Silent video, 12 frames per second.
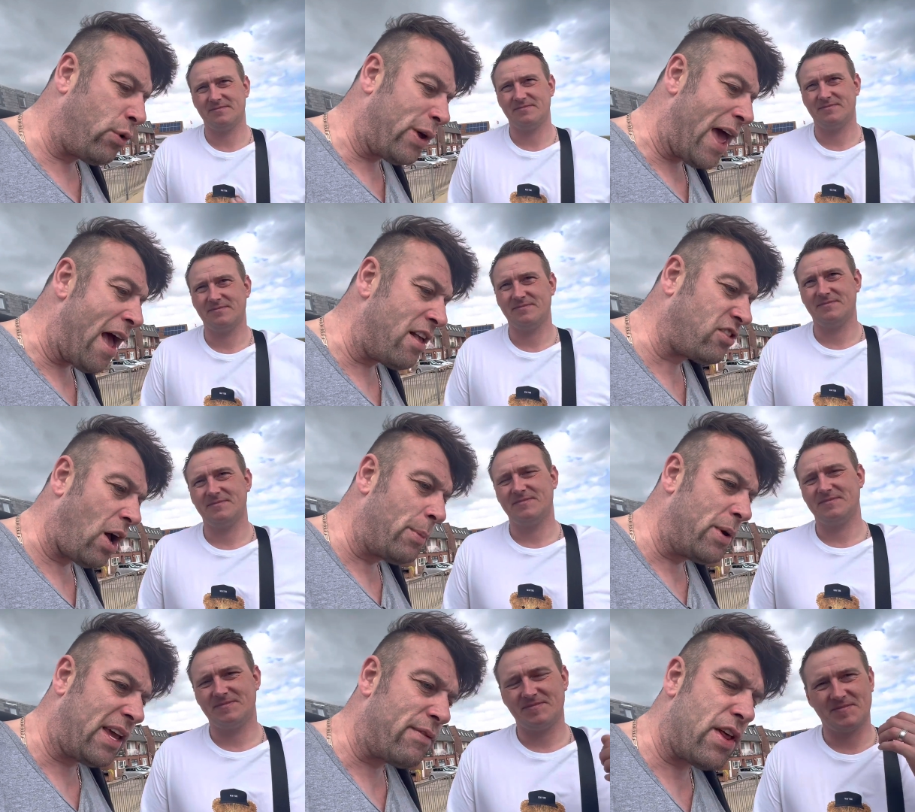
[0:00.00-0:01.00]
Speaker 1: quid out and told me to
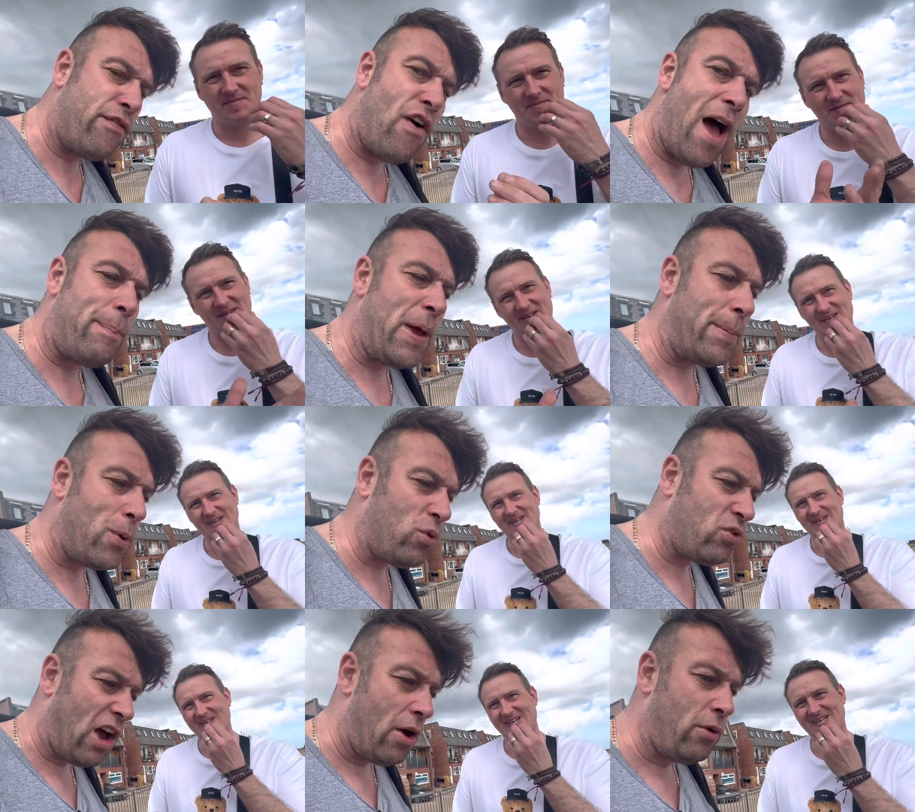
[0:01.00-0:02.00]
give it to five people.
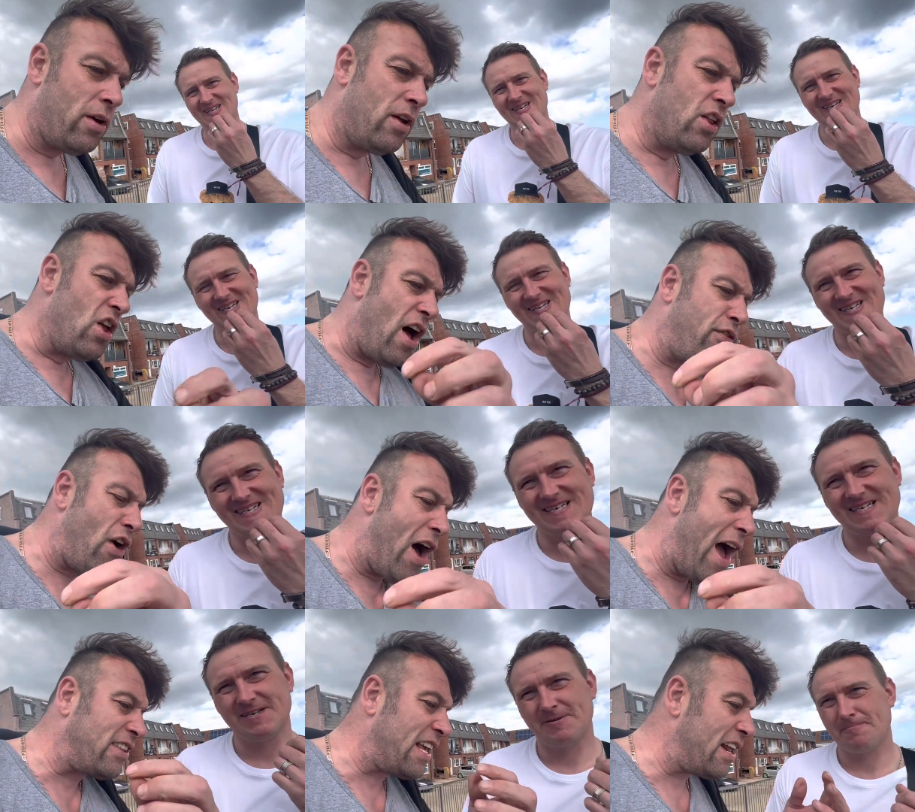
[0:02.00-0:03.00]
So I thought I
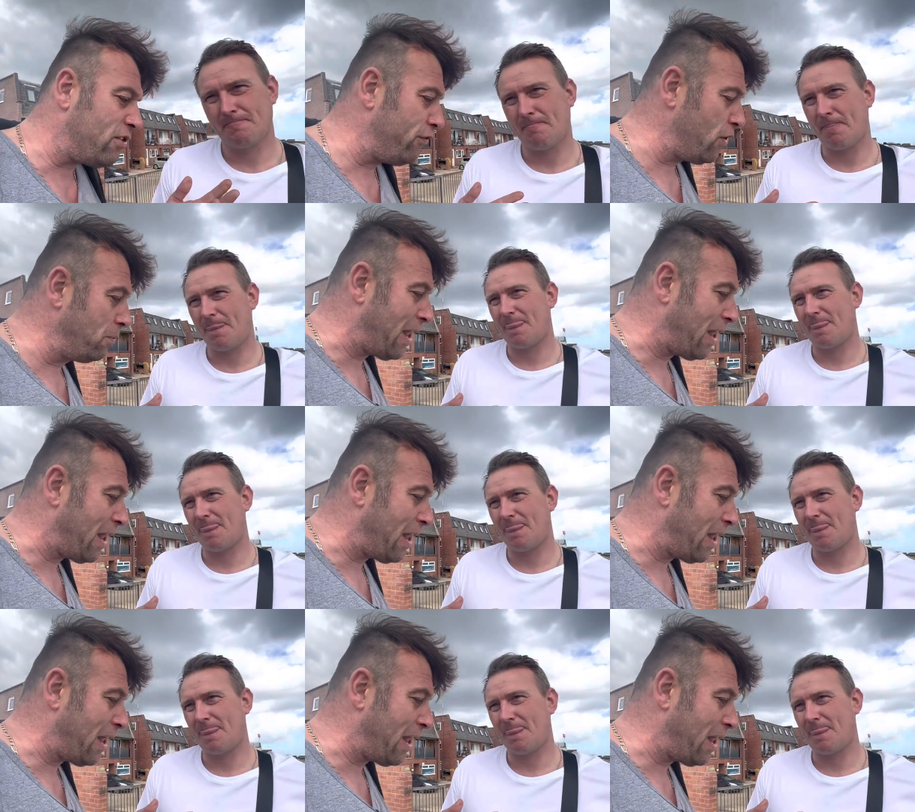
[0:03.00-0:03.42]
had to get this on film,